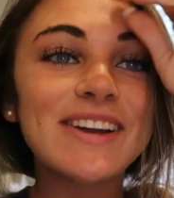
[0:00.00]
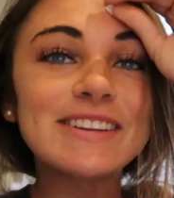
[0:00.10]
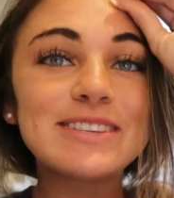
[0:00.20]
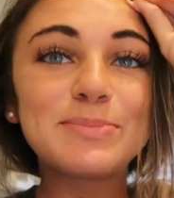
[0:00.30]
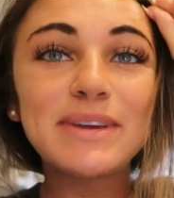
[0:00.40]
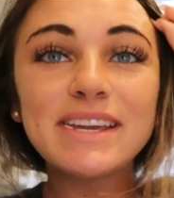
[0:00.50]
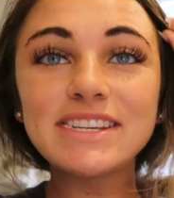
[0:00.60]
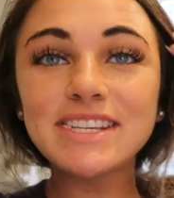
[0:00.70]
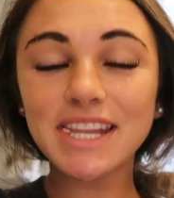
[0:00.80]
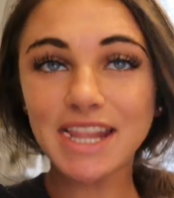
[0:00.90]

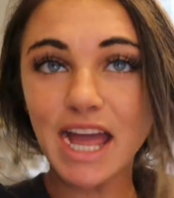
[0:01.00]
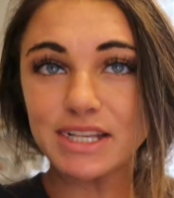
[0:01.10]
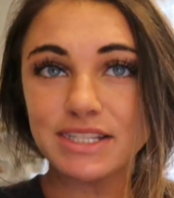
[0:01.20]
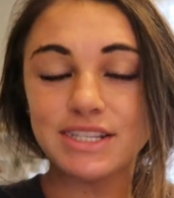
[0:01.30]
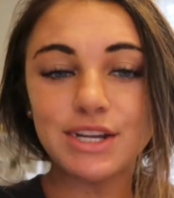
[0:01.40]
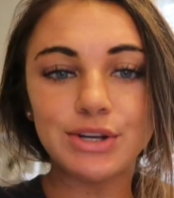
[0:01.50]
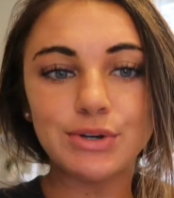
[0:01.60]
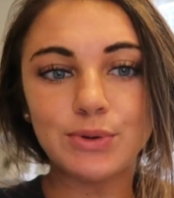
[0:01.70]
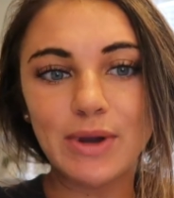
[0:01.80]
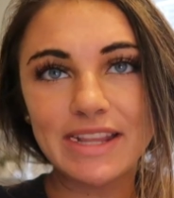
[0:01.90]
speech that's
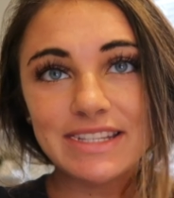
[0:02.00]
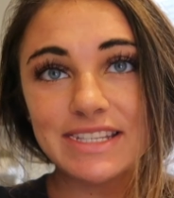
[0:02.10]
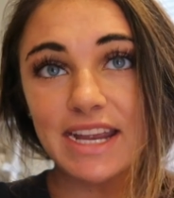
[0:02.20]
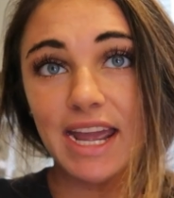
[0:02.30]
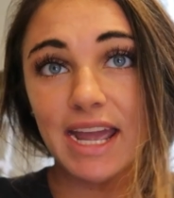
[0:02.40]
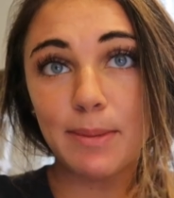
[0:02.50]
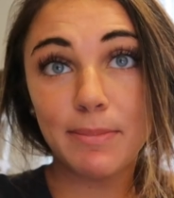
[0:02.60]
due Wednesday at